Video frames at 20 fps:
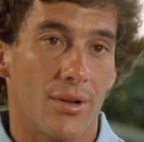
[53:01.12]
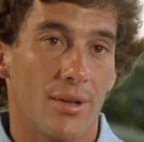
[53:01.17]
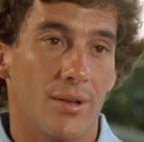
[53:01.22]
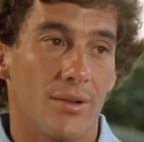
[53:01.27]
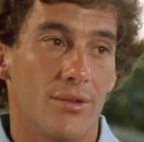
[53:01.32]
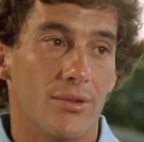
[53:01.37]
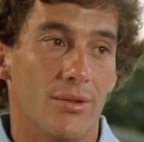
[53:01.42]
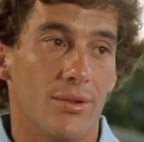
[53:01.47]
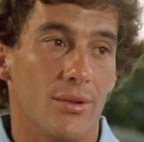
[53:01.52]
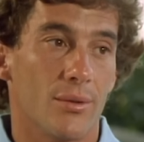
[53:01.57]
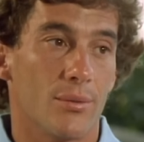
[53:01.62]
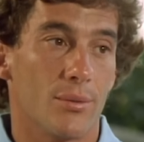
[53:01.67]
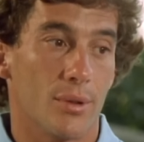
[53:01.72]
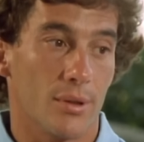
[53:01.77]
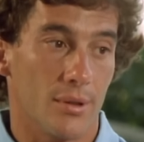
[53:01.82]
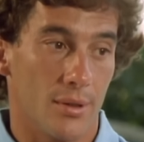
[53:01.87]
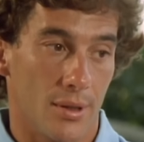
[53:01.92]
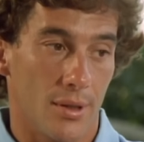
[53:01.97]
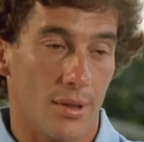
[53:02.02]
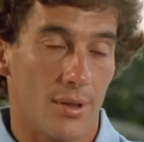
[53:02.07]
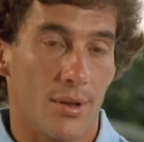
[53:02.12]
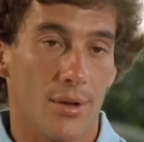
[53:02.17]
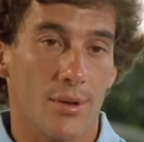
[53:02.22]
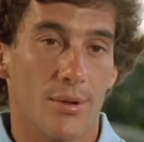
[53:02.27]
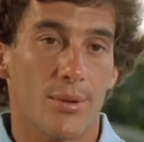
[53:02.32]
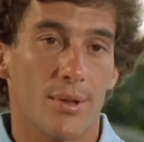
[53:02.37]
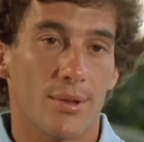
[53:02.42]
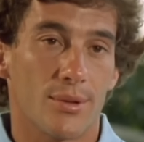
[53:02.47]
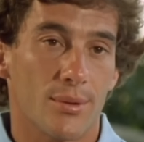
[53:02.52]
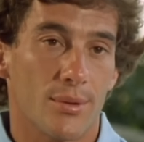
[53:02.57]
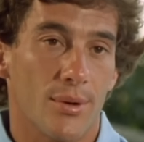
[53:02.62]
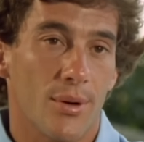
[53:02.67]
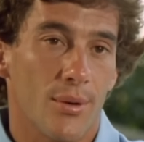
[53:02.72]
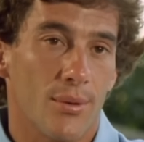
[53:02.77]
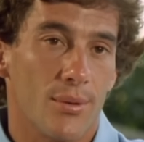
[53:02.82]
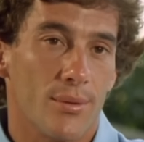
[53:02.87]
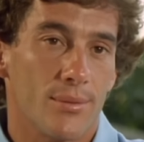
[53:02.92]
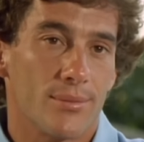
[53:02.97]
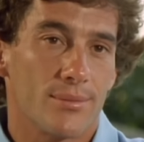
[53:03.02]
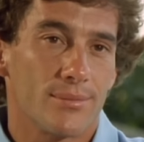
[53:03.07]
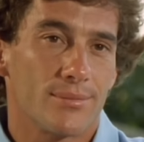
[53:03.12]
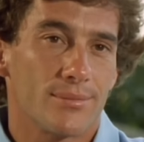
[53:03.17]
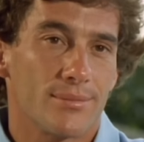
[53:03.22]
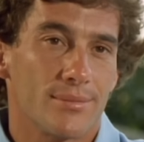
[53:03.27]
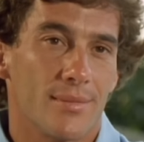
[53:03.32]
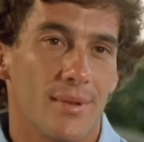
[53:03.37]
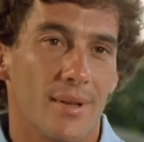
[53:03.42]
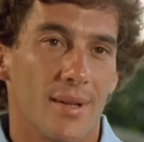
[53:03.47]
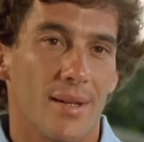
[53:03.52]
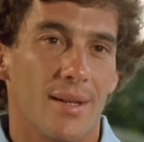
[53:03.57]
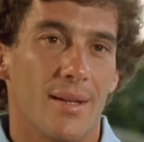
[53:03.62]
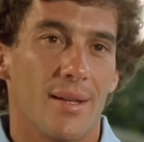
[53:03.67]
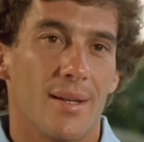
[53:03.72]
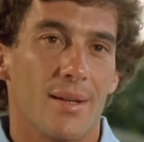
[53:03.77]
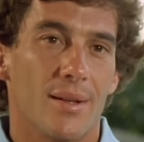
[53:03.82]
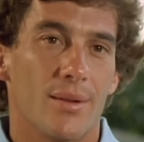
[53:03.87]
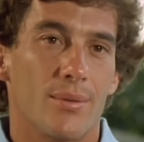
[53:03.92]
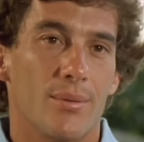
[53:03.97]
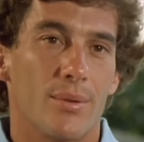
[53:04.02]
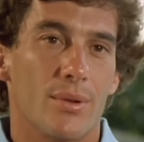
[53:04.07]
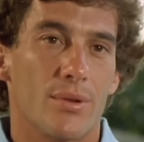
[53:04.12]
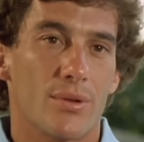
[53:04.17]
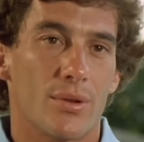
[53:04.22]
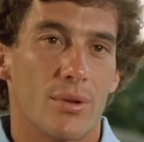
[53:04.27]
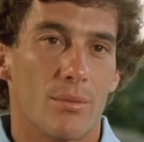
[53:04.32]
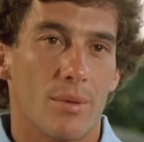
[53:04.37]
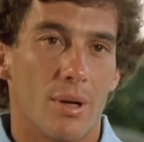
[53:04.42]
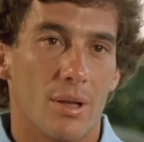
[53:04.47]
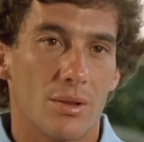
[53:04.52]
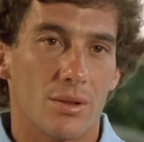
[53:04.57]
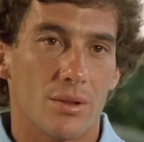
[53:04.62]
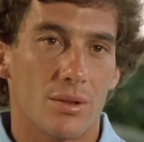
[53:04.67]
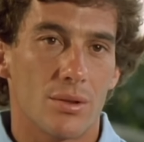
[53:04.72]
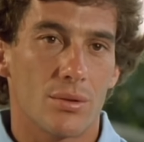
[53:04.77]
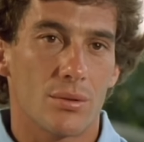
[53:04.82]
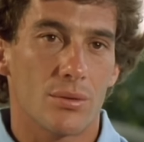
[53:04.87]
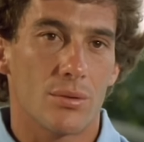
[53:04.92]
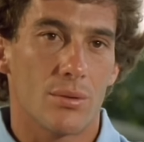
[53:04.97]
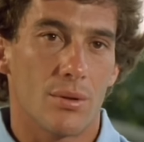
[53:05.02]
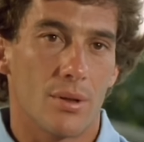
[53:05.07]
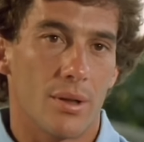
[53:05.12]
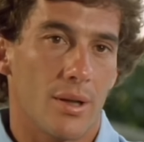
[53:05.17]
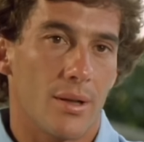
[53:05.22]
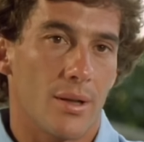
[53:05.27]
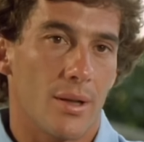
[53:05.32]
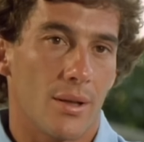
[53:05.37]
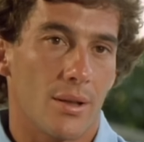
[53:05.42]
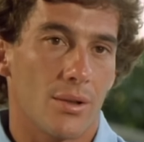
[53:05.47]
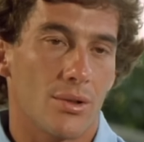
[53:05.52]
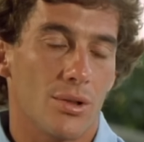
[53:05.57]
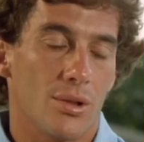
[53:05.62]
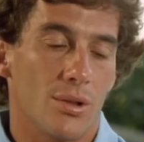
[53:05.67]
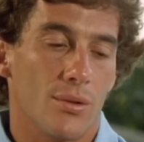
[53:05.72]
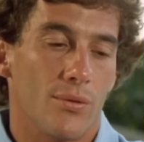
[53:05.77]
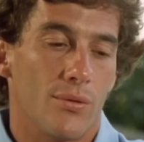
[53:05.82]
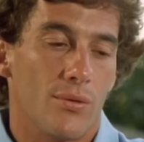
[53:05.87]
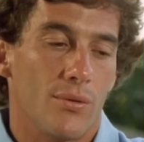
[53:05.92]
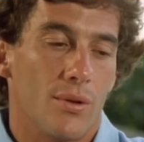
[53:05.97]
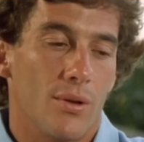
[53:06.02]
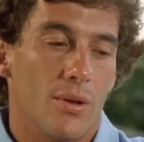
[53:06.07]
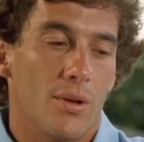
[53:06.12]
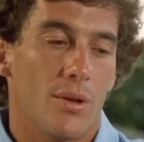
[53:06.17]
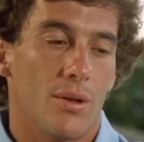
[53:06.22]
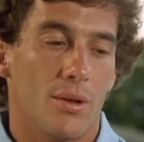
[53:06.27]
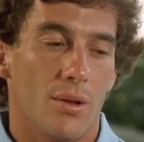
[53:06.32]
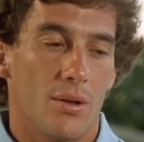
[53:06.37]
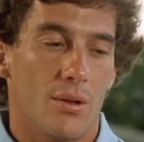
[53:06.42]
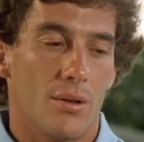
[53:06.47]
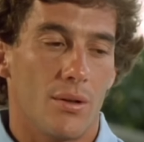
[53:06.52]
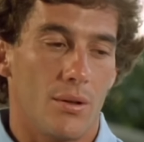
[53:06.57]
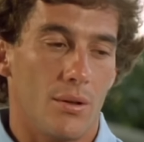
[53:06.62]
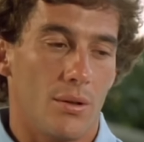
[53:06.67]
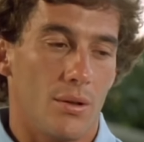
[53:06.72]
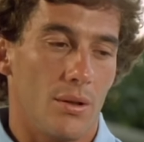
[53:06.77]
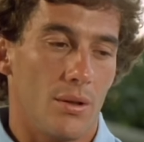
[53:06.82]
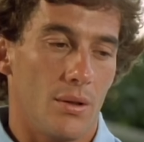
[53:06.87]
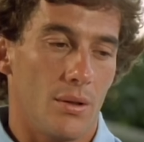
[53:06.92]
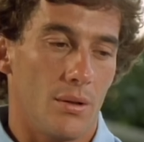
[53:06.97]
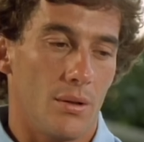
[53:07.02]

and still with a long way to go, with so much still to learn and achieve. Um,